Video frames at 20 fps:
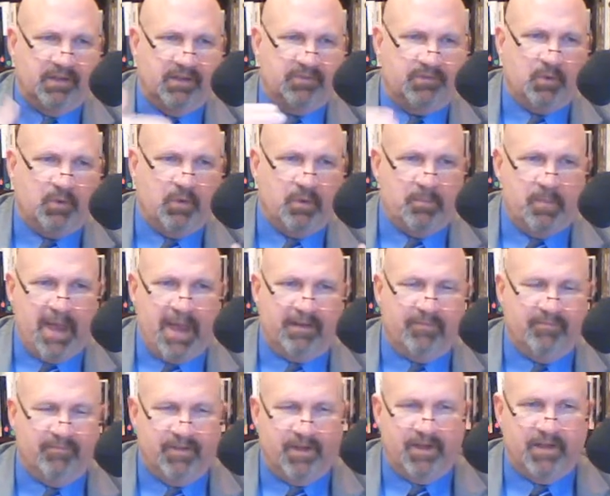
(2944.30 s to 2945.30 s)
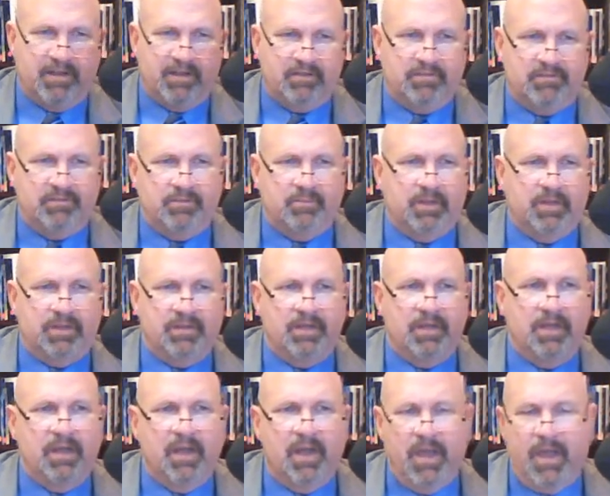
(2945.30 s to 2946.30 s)
sort of Machiavellianism
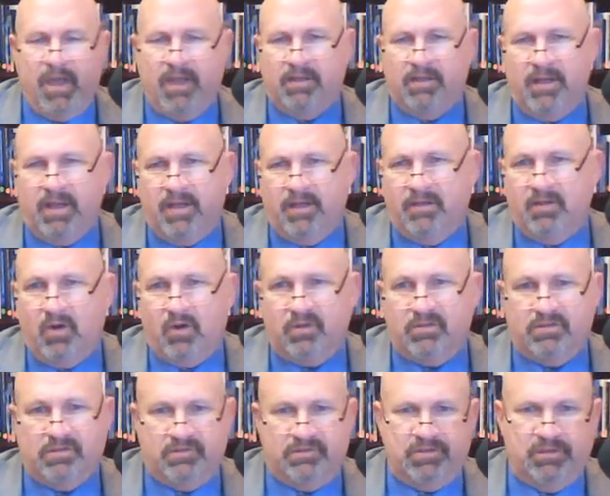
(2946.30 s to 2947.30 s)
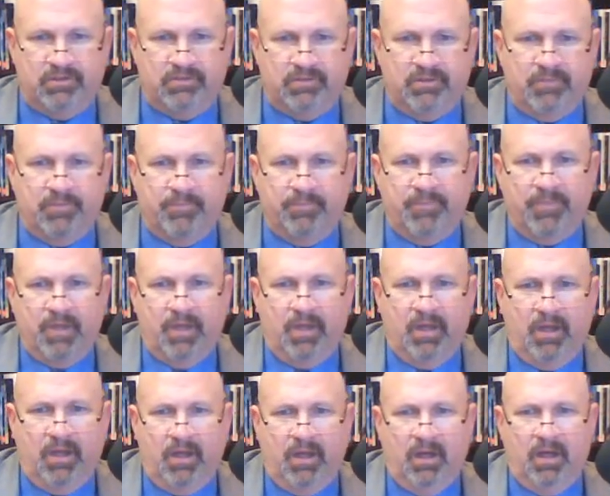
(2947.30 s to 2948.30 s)
and narcissism,
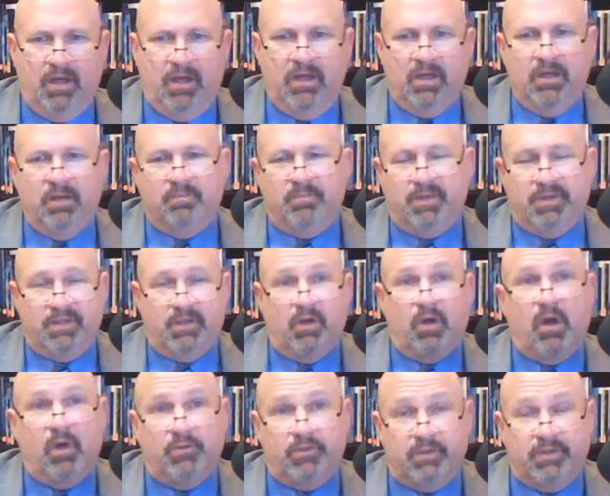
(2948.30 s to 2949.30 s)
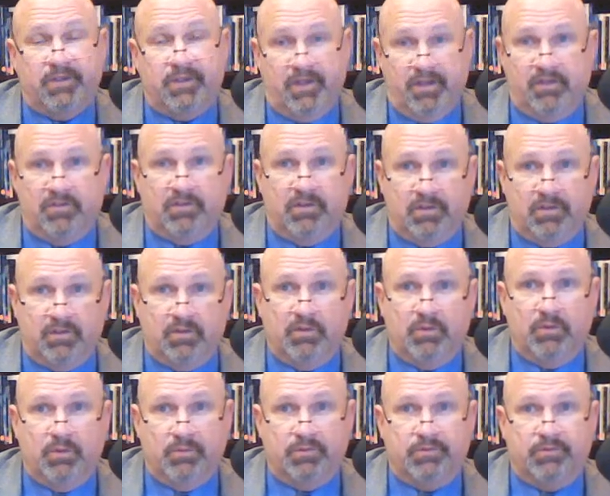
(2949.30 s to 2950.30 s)
but also it does
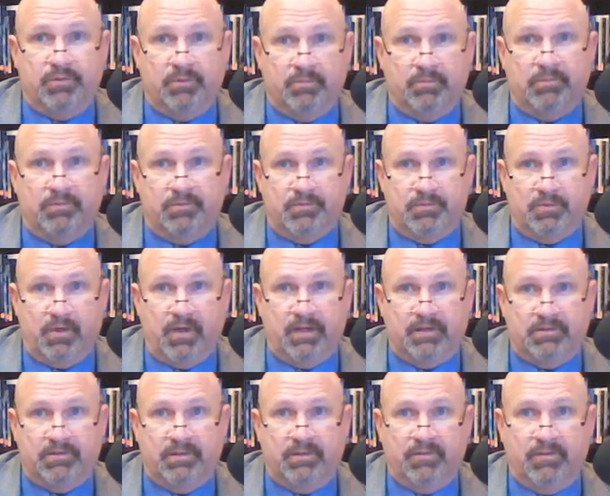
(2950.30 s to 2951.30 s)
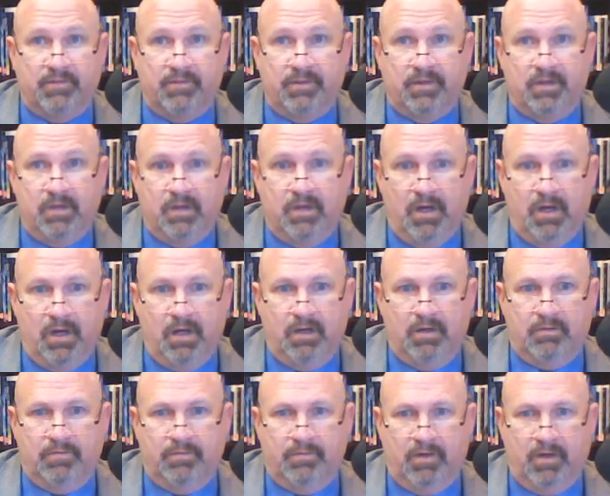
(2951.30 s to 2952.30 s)
include some traits
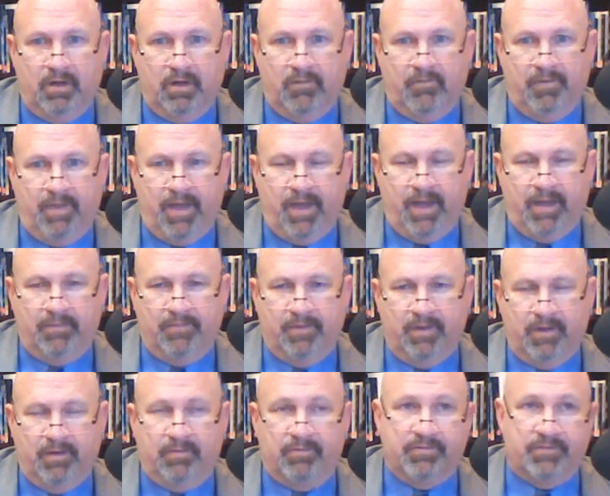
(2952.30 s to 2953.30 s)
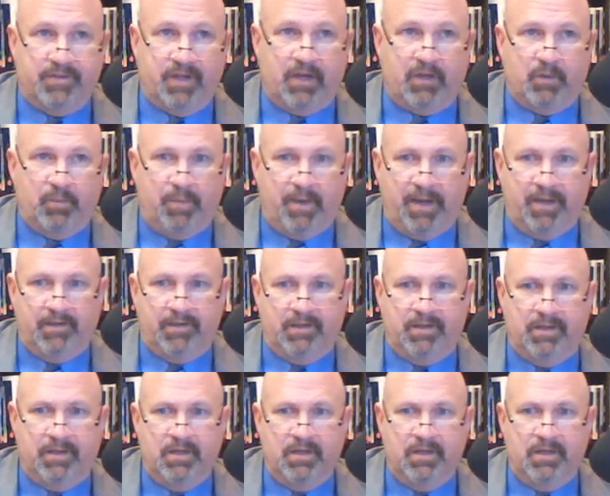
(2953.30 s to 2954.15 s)
of psychopathy.